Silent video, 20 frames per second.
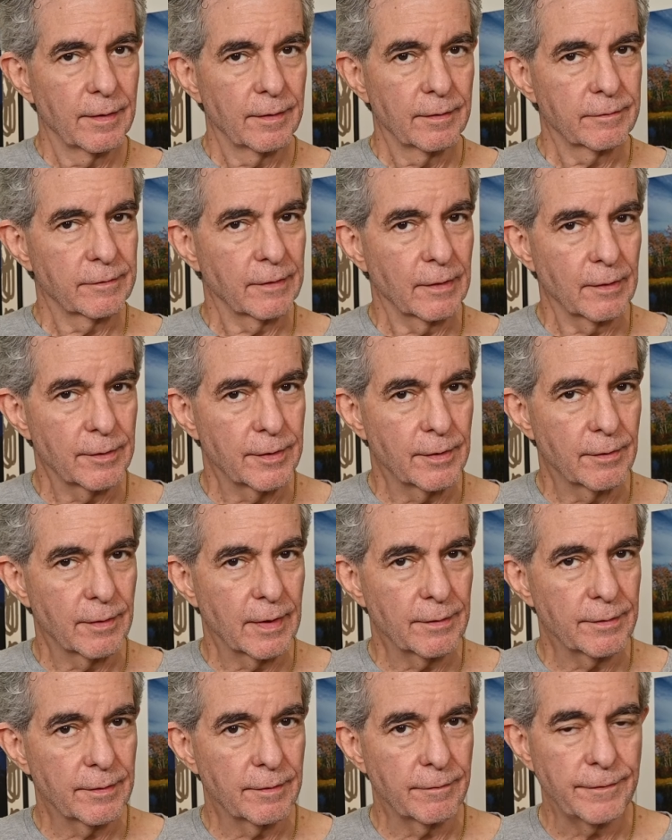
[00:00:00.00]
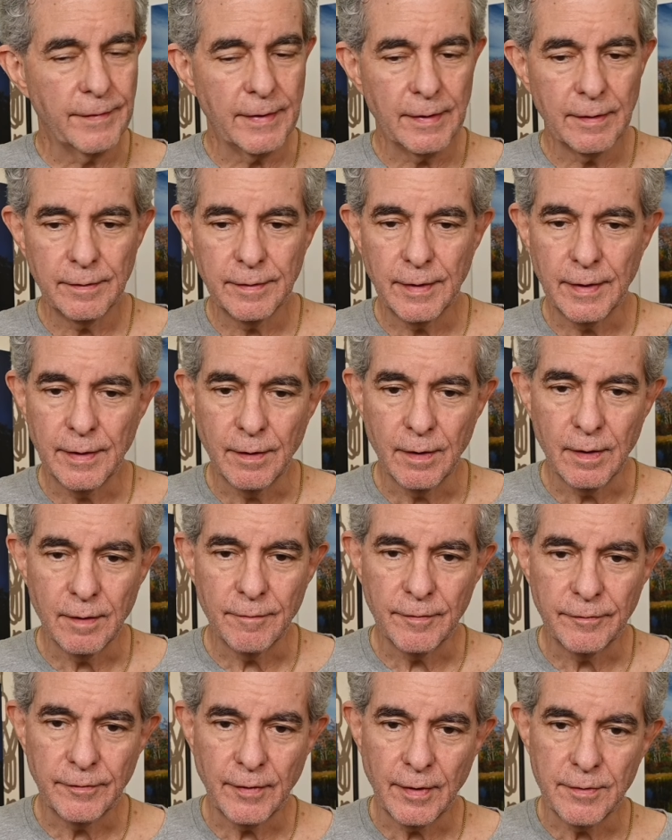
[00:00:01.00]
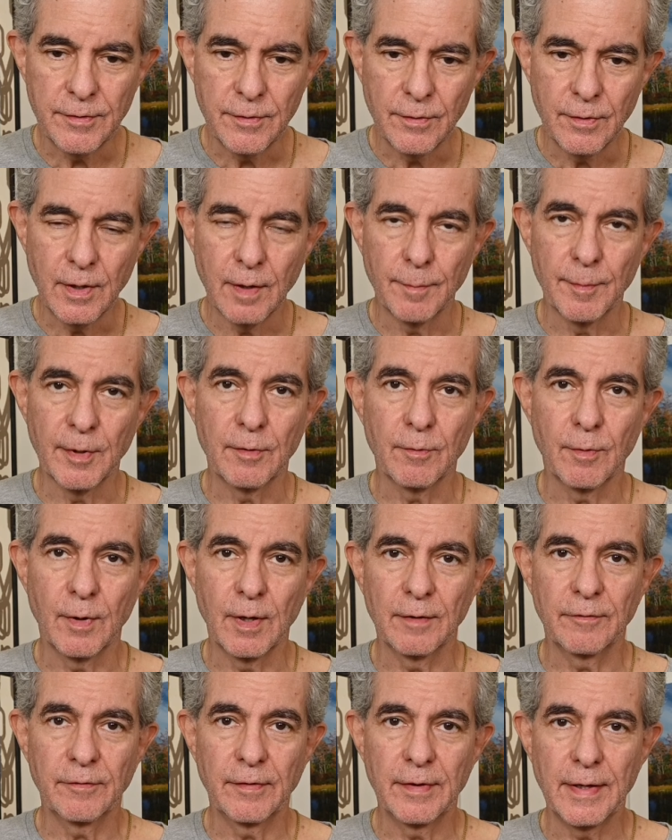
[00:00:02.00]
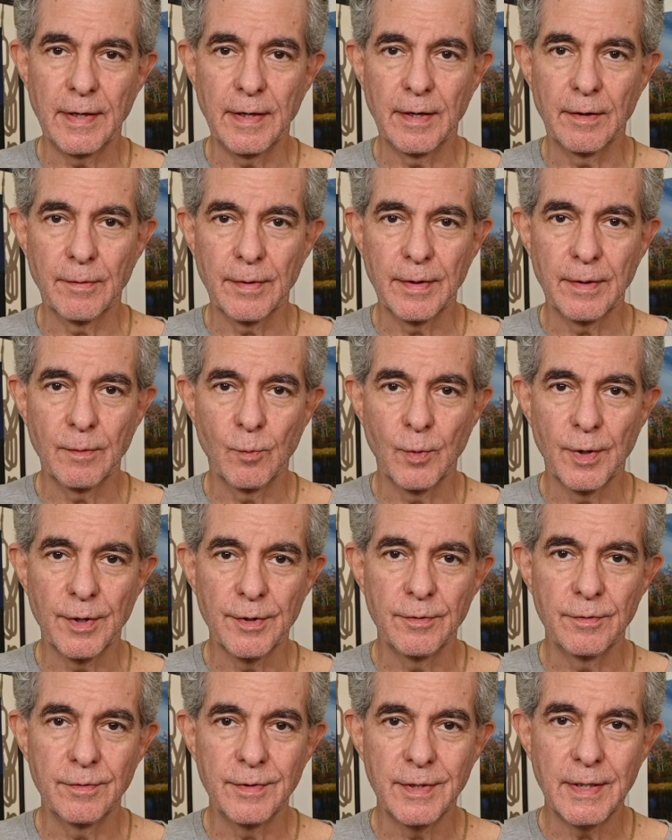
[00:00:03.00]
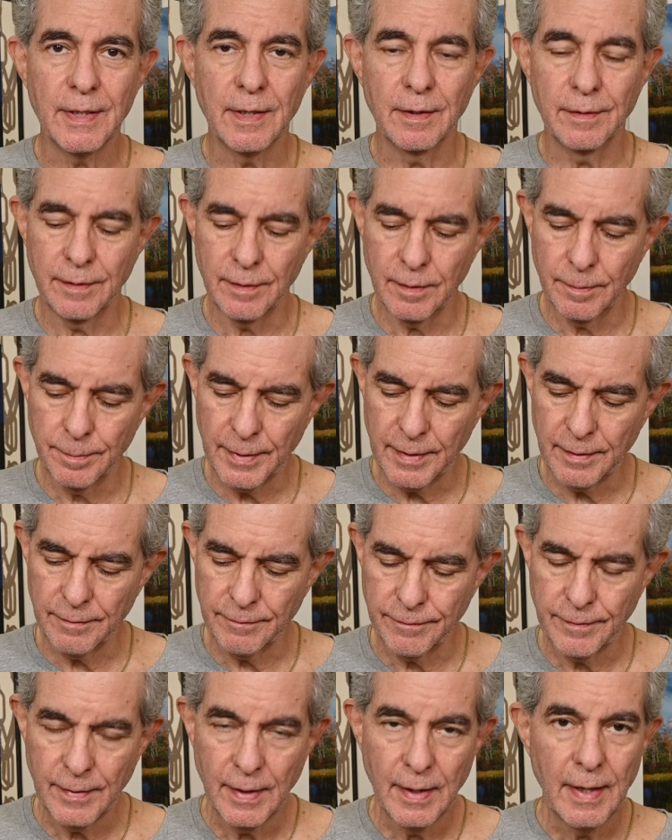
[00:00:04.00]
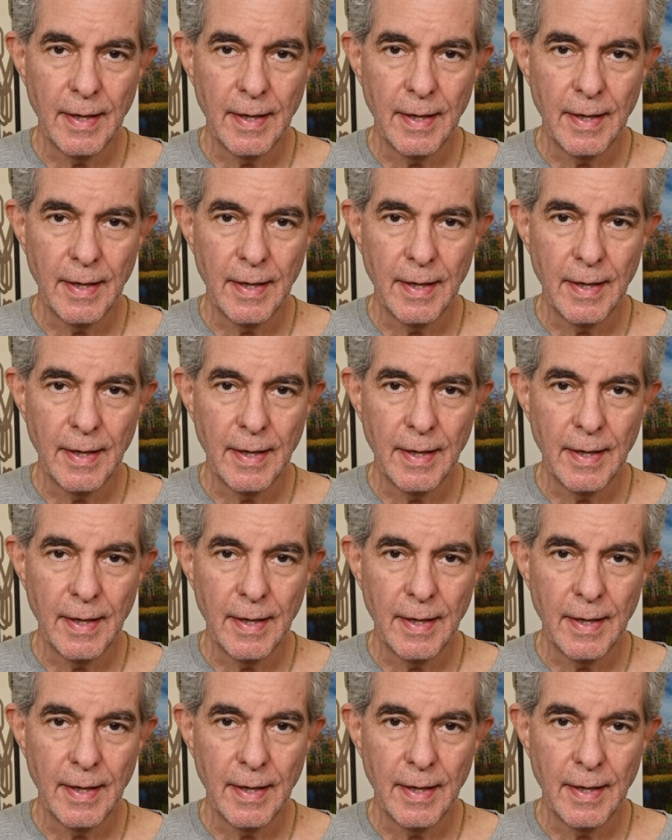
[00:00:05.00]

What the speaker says: So you're out in the field and all of a sudden you come across an area where you need a little bit of